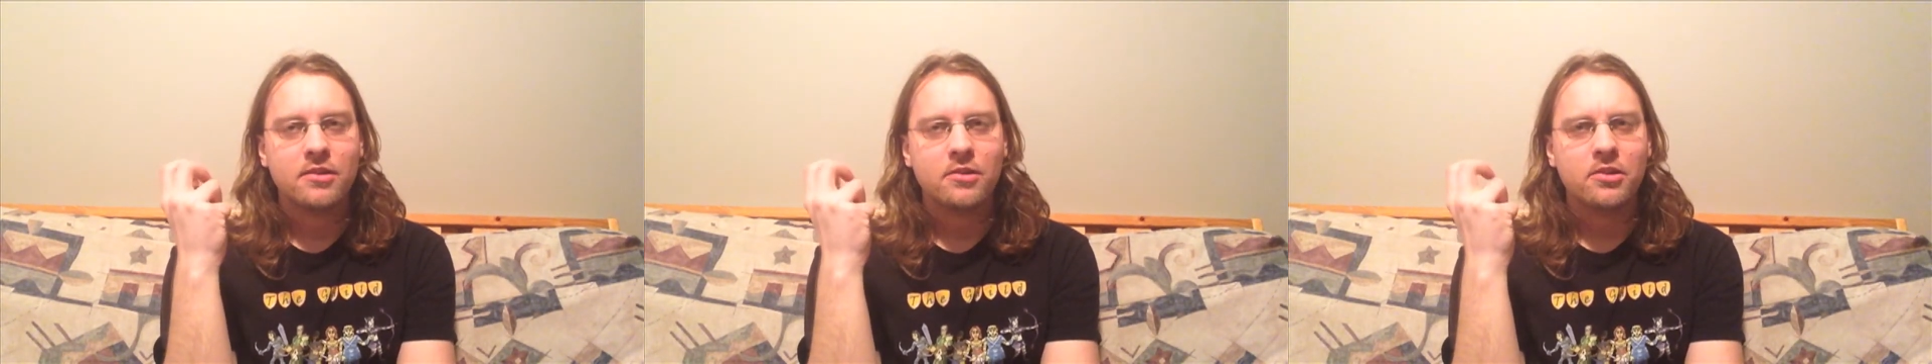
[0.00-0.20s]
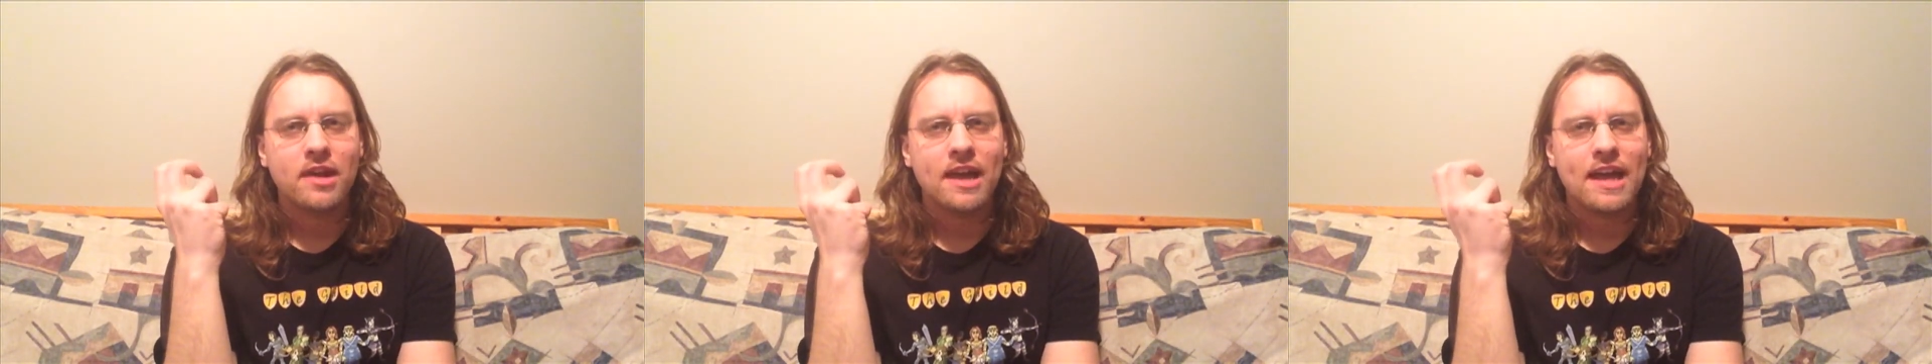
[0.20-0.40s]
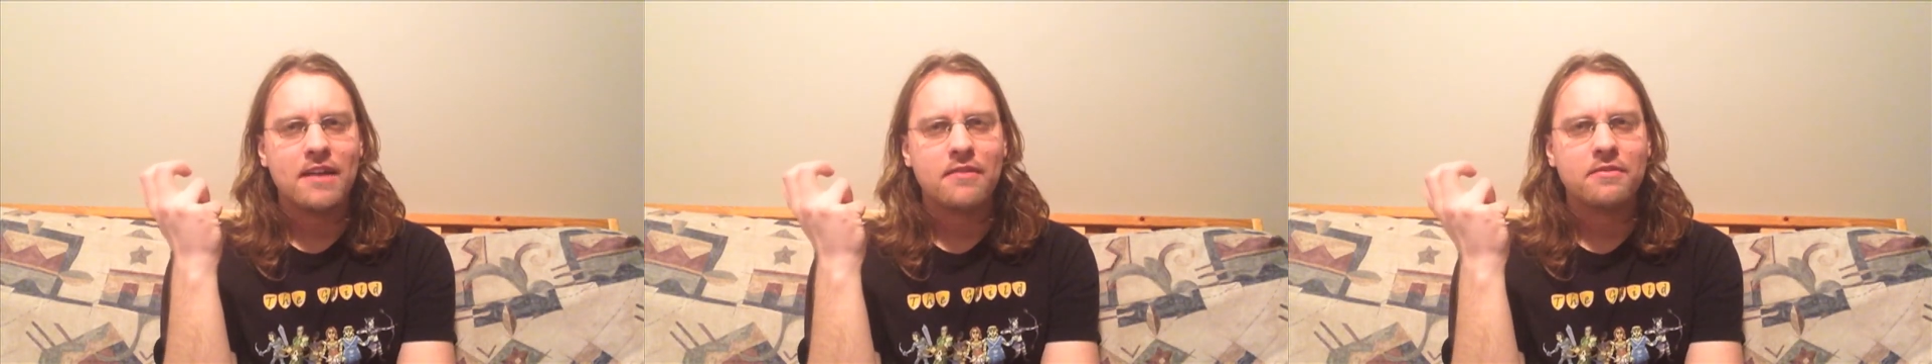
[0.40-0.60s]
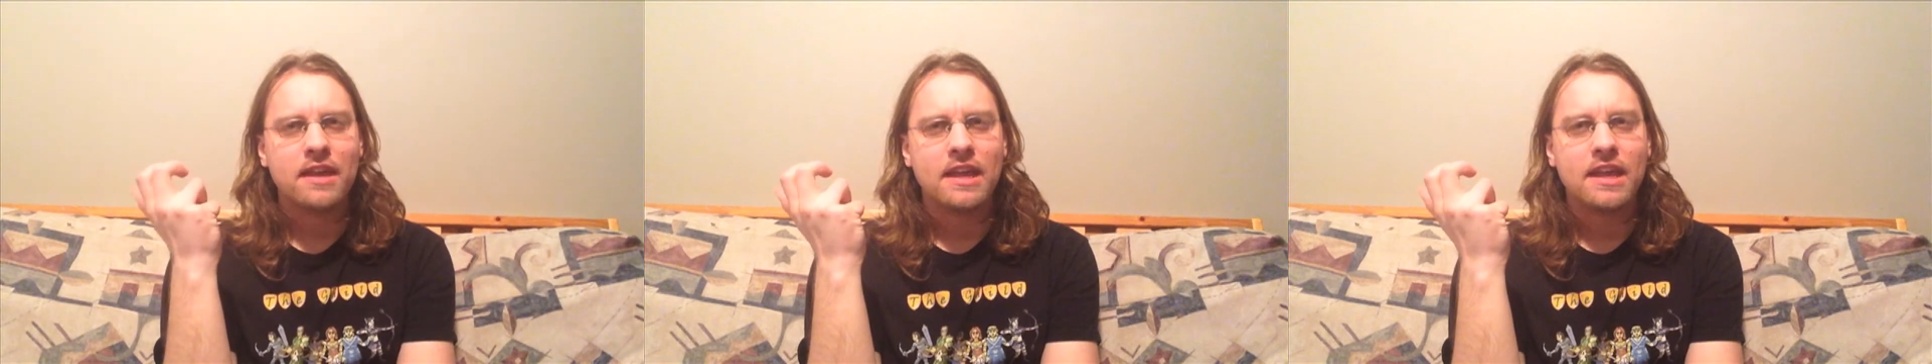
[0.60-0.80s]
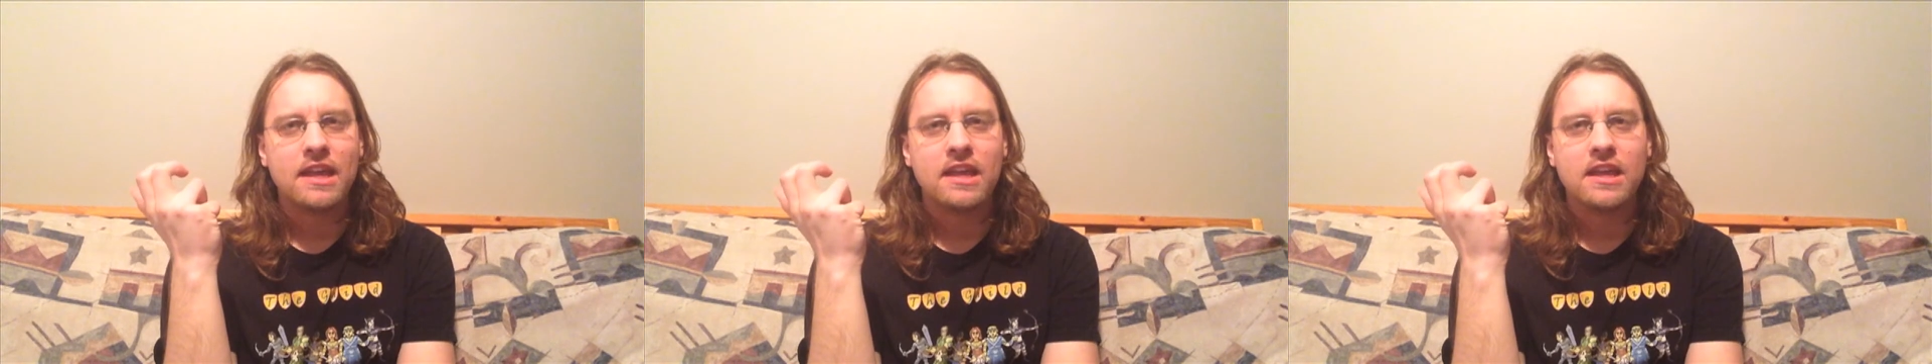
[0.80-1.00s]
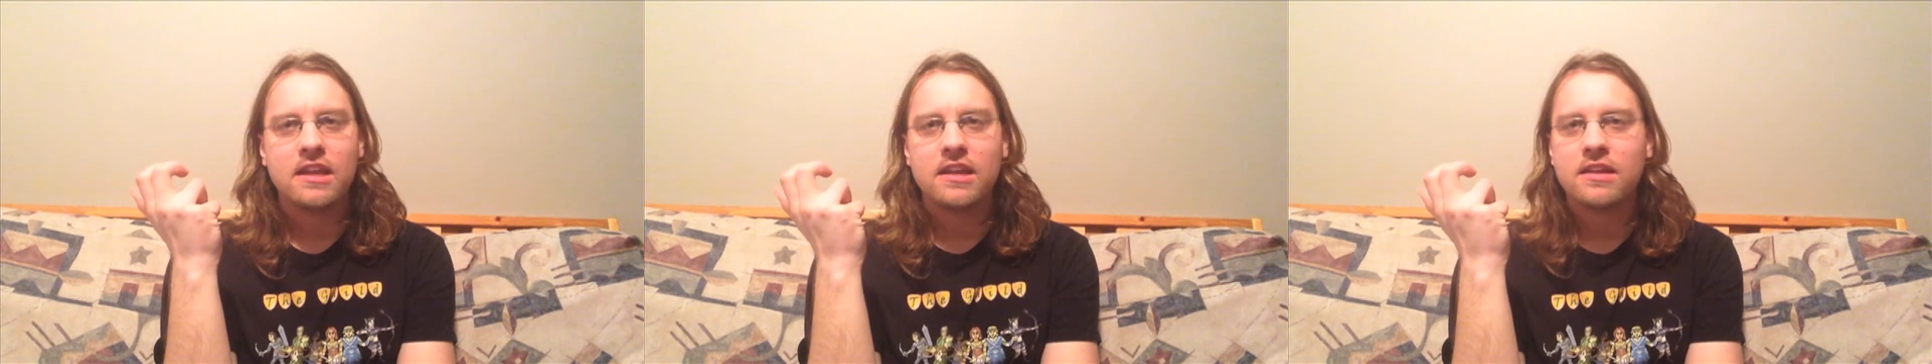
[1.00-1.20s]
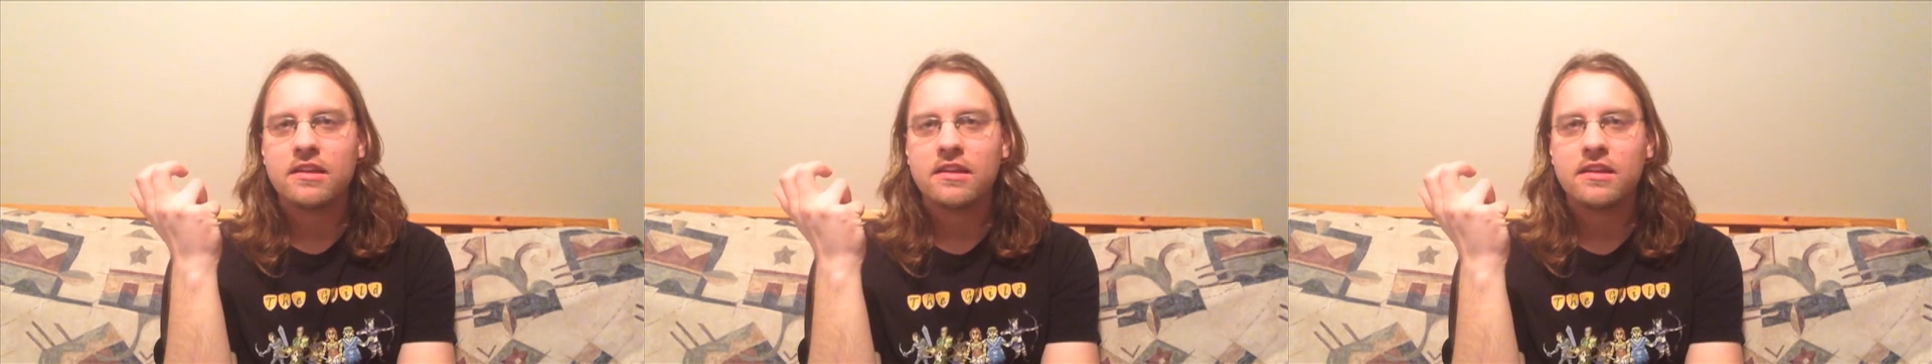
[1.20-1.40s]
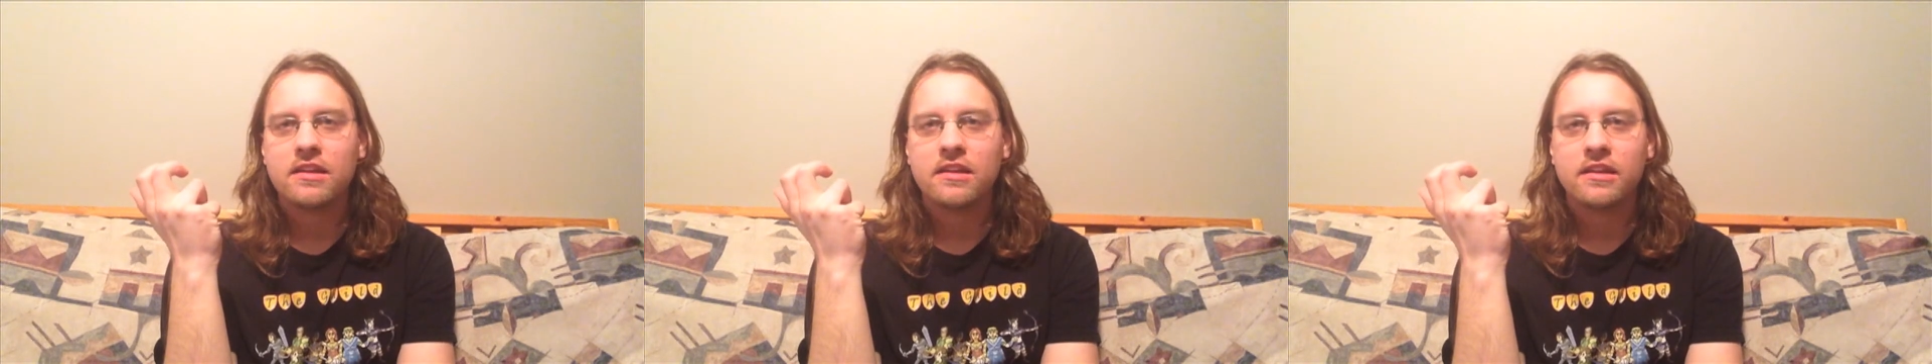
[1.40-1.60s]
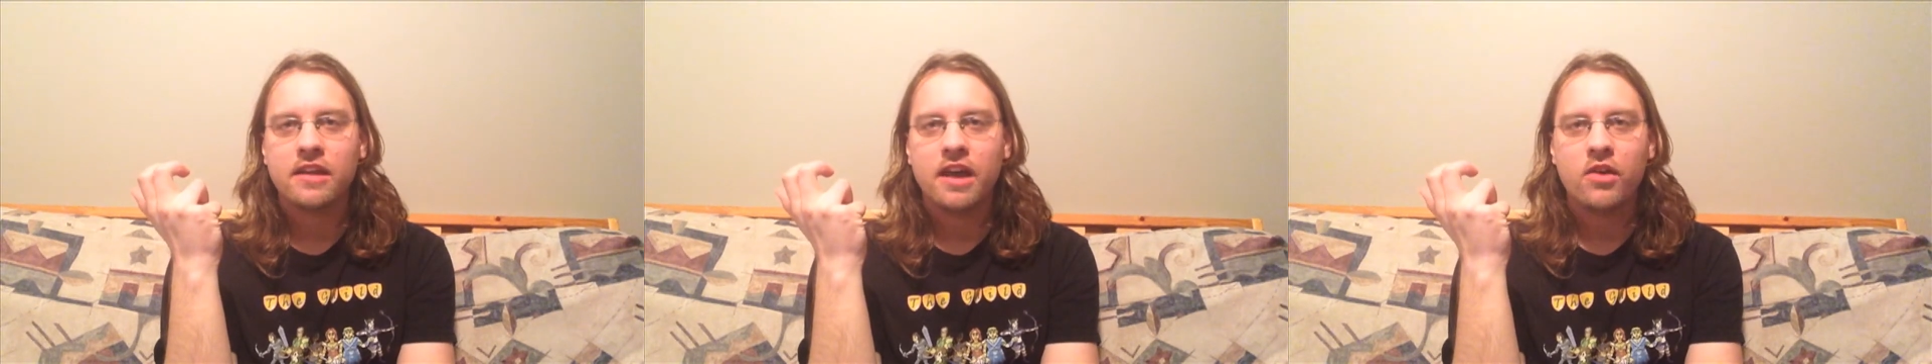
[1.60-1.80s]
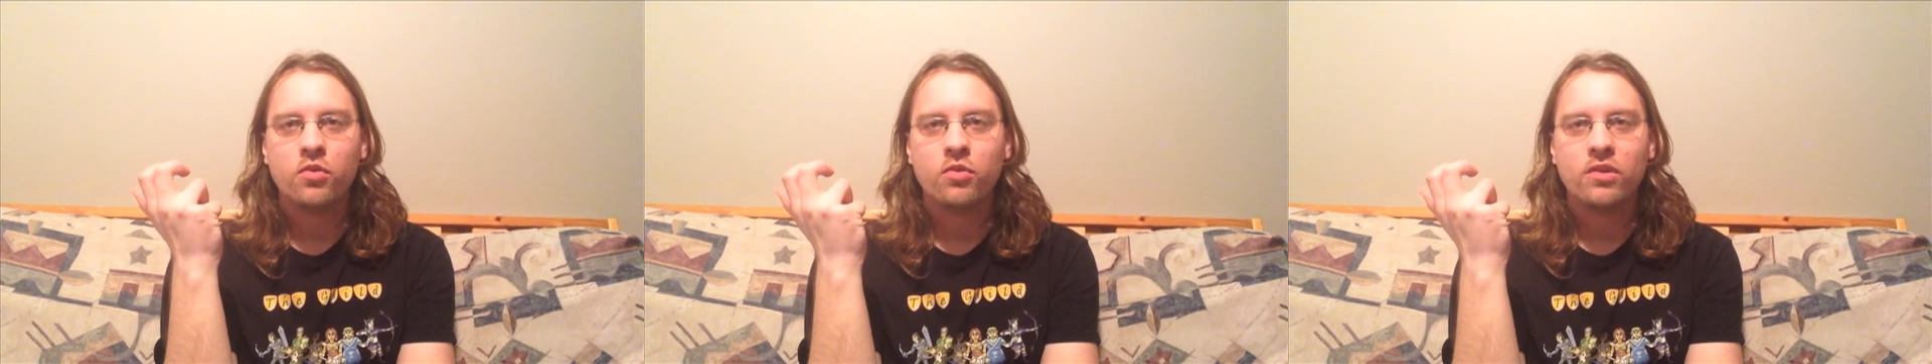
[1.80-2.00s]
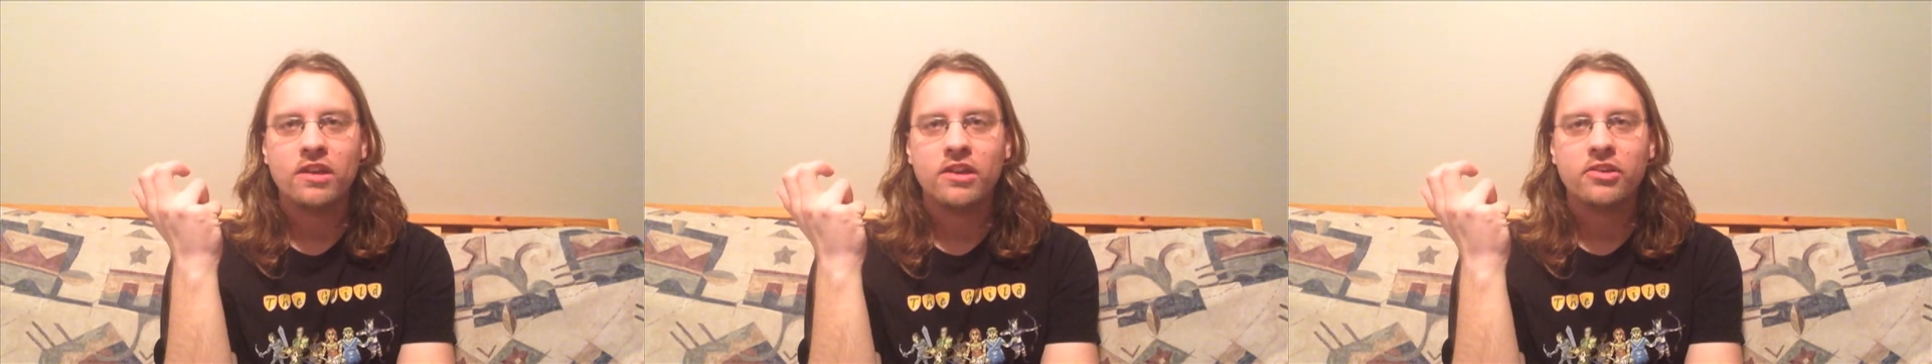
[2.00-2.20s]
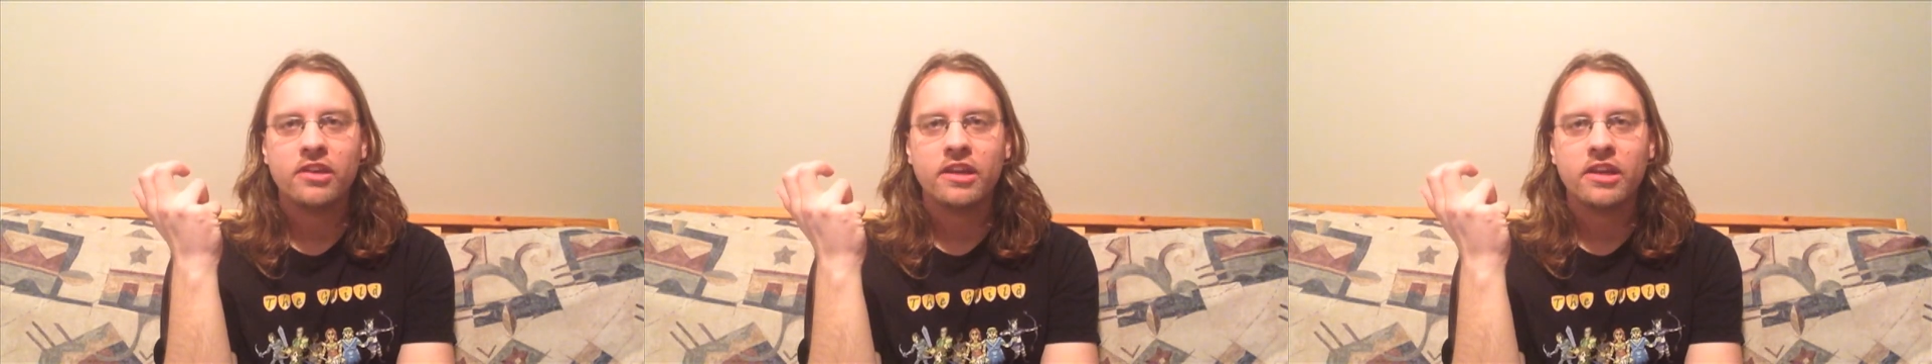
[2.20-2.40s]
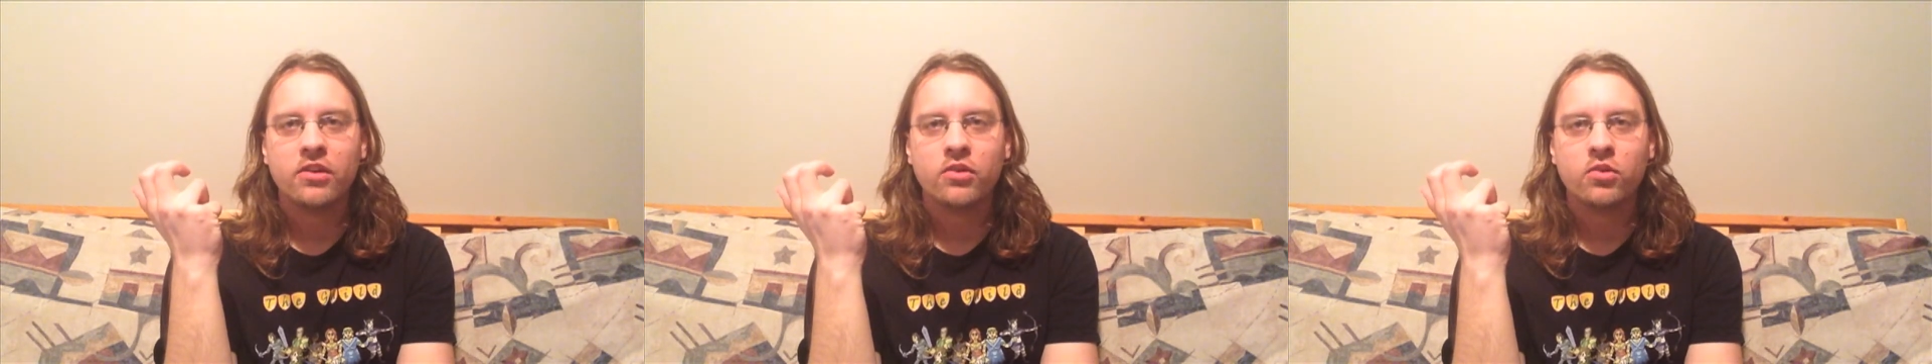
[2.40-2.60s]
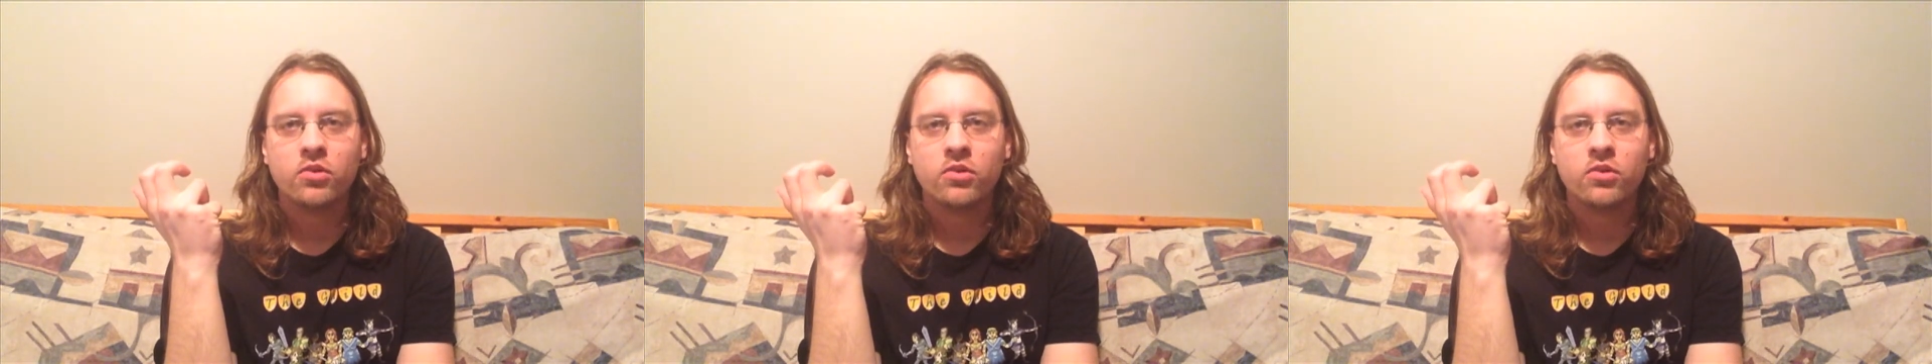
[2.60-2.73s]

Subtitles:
you have a gun-wielding